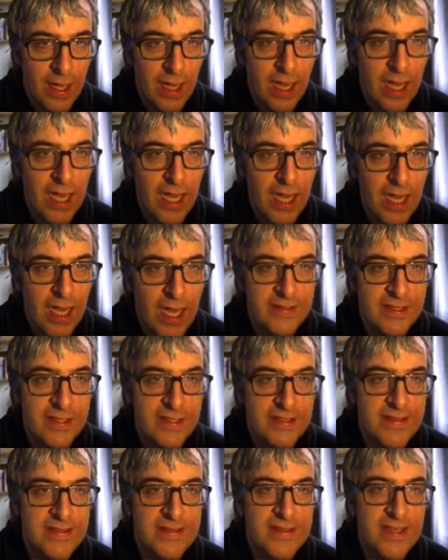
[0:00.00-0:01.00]
And
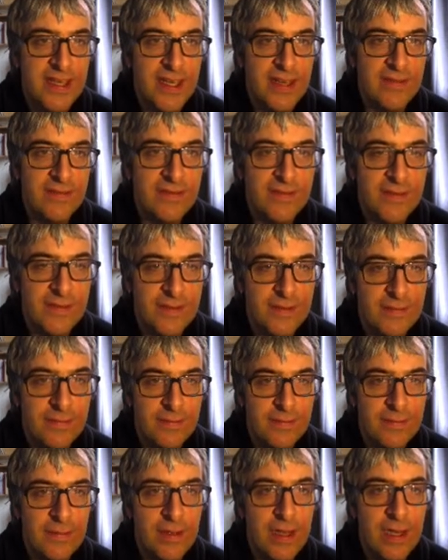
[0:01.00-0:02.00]
it's saved.
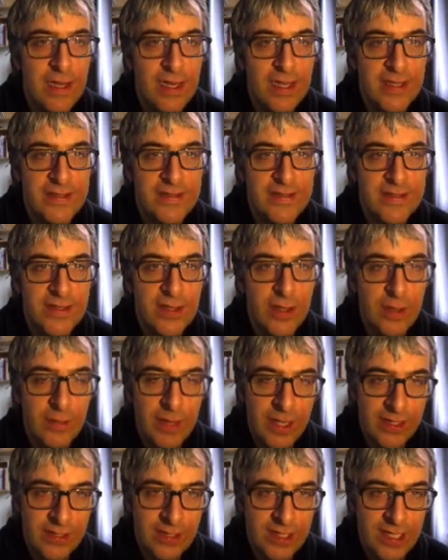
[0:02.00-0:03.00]
Let's go
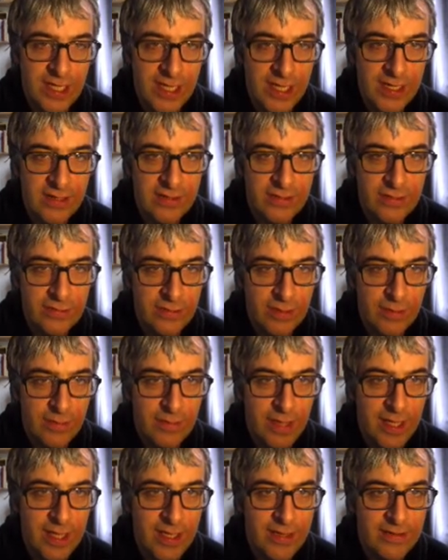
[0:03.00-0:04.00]
back again to the
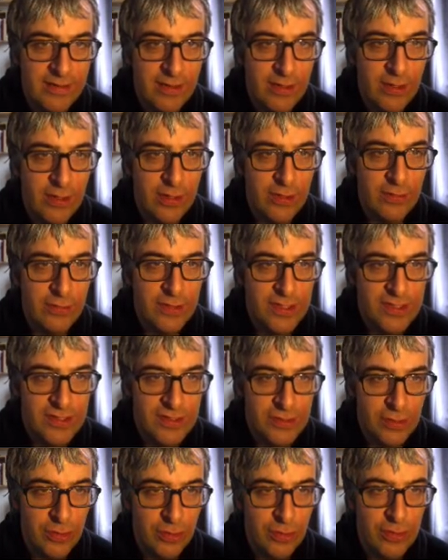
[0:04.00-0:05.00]
main
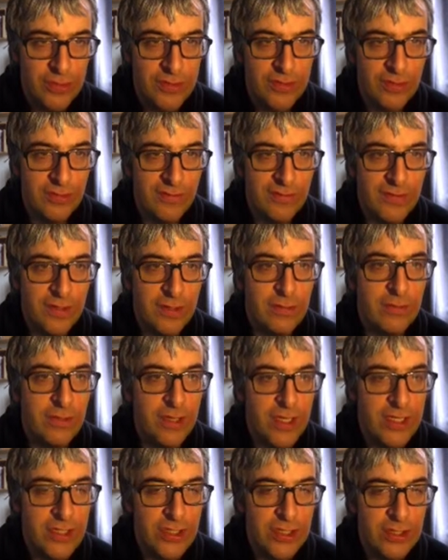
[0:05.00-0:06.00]
resource
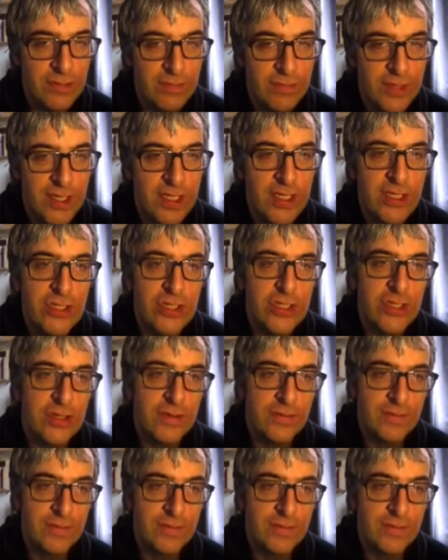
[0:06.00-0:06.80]
configuration page.